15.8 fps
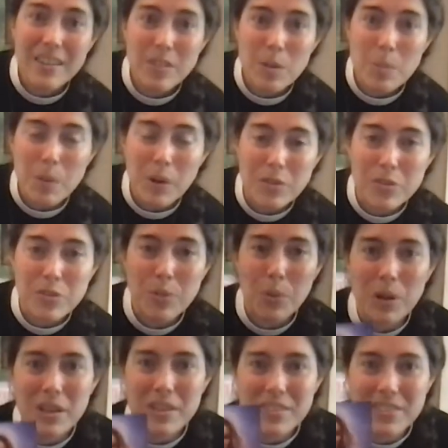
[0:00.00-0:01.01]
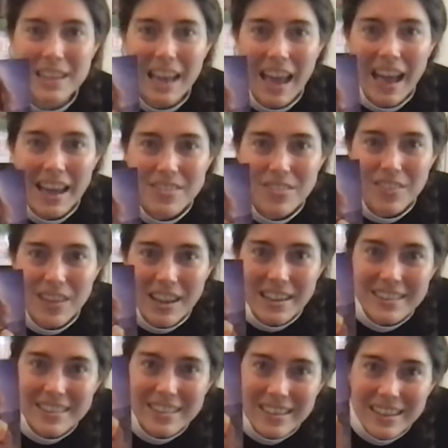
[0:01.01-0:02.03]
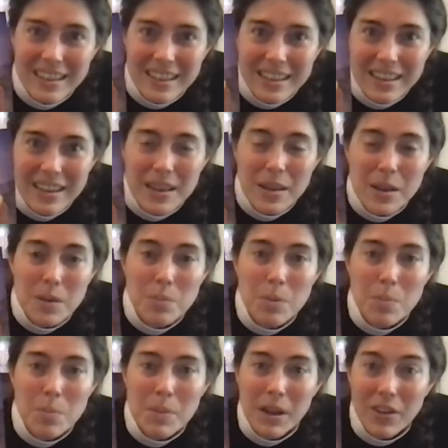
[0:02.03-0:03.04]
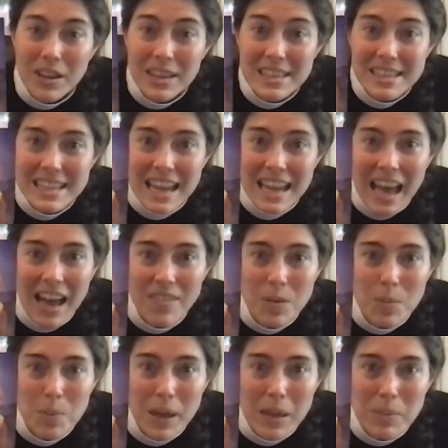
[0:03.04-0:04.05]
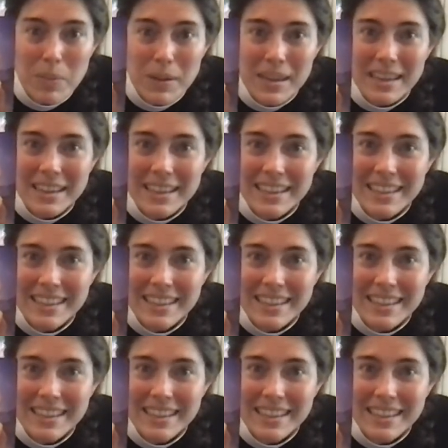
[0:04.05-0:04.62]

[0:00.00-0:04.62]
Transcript: from our stories in Advent, but Mary did have a baby,